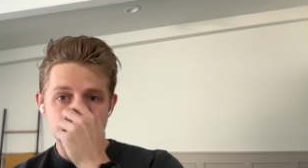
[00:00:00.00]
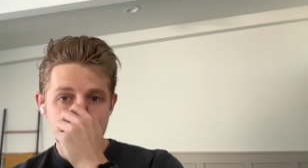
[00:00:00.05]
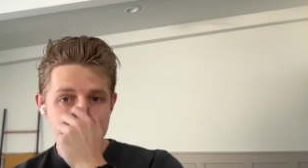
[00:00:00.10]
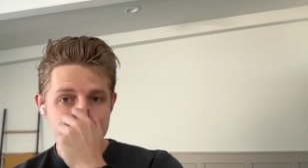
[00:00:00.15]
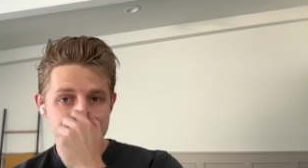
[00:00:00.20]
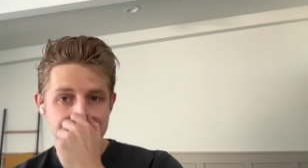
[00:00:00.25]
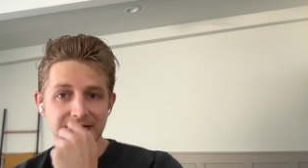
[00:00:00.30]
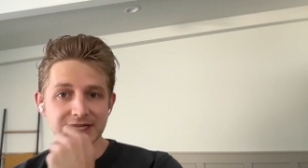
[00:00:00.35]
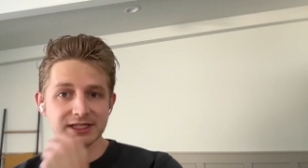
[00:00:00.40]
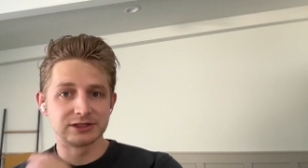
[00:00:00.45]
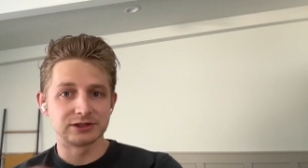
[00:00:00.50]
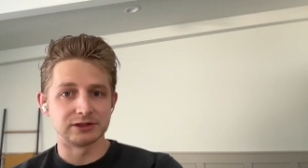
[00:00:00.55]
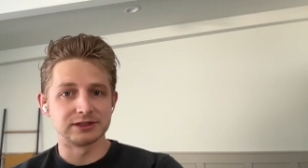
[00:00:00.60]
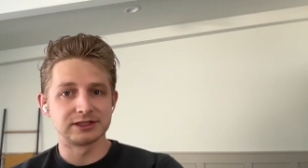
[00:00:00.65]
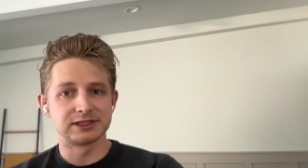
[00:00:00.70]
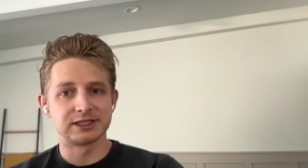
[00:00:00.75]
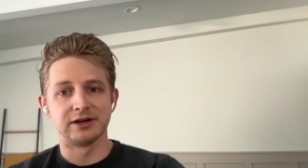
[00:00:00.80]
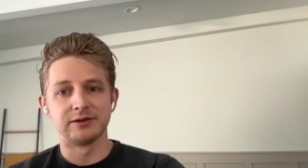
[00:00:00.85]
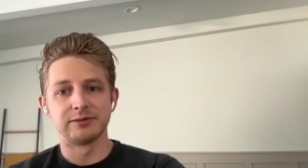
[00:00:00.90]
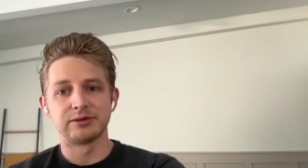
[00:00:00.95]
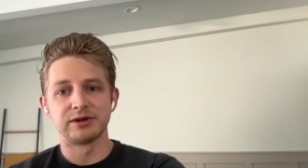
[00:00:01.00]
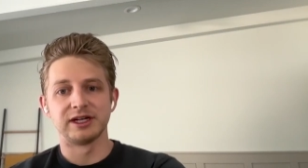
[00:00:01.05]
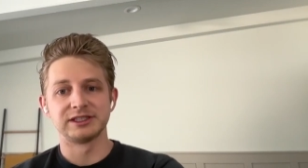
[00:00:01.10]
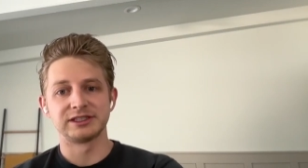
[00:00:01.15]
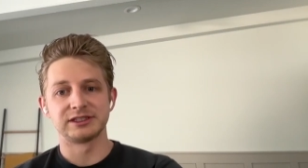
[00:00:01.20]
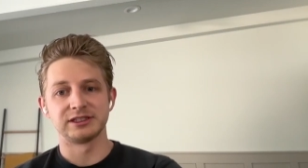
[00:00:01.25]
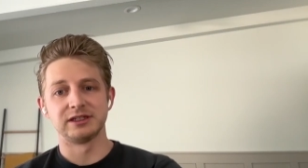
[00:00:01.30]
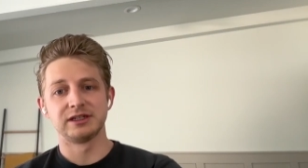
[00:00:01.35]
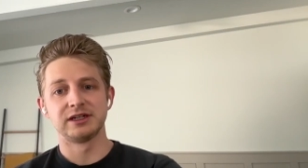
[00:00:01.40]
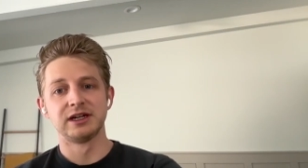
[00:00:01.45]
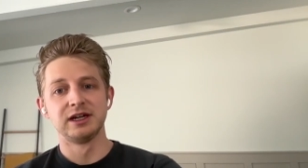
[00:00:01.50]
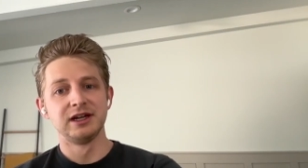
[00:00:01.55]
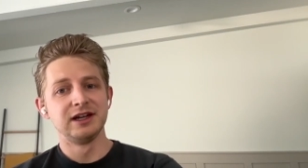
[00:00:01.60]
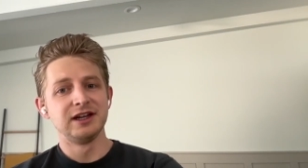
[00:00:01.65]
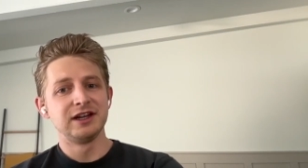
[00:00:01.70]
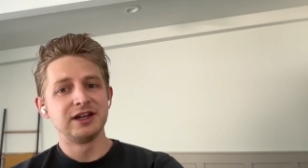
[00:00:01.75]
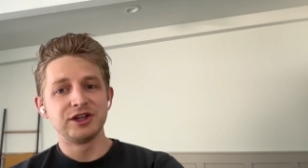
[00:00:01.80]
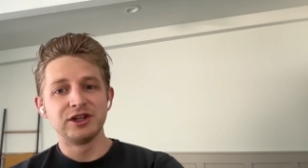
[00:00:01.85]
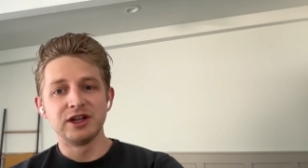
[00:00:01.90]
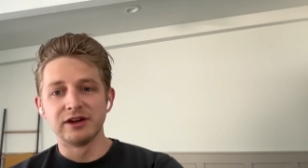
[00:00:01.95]
potential sell pressure.
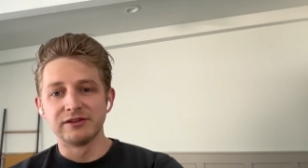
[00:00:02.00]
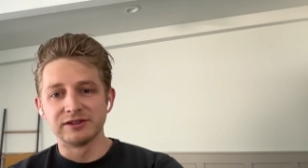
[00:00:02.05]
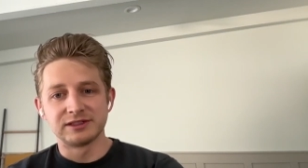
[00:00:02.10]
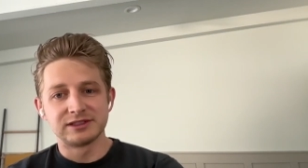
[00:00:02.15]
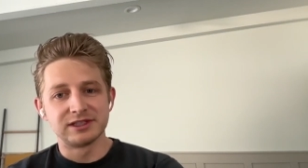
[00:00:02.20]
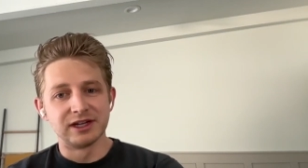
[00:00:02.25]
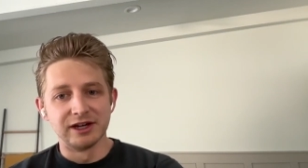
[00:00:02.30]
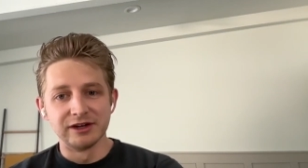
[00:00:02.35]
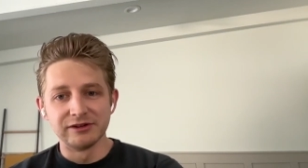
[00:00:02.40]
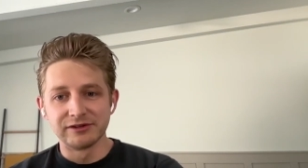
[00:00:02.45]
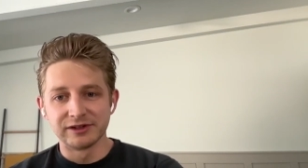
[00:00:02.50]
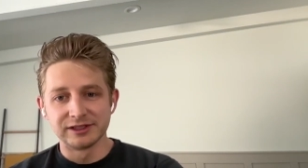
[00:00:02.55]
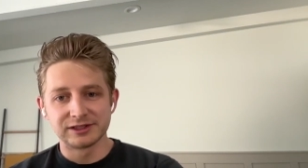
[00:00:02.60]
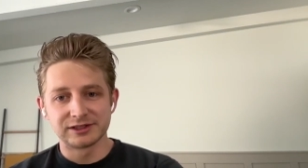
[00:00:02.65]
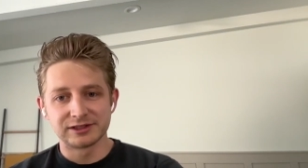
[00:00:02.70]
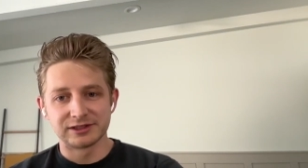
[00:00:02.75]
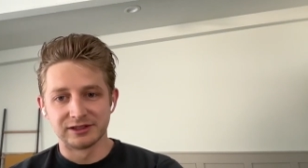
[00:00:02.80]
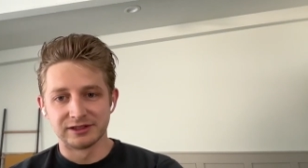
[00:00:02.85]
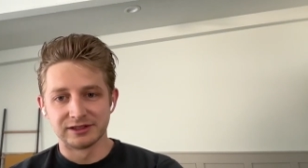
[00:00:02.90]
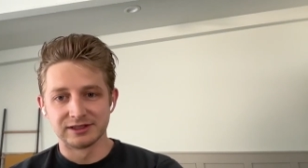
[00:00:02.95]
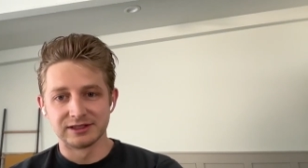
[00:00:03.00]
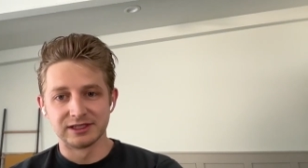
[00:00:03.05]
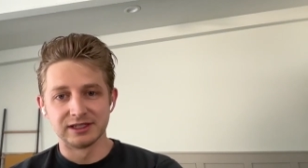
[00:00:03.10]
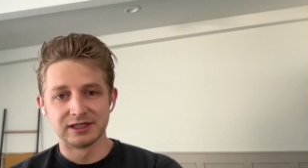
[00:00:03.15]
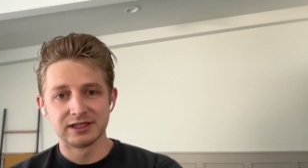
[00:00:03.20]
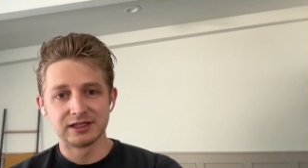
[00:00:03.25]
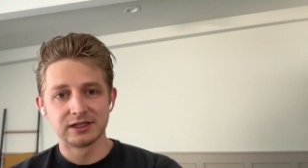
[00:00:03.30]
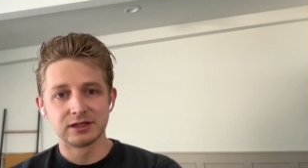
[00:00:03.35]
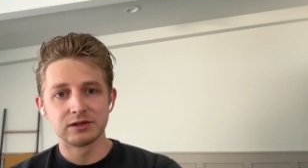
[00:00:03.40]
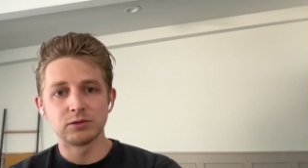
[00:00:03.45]
You have a ton of uncertainty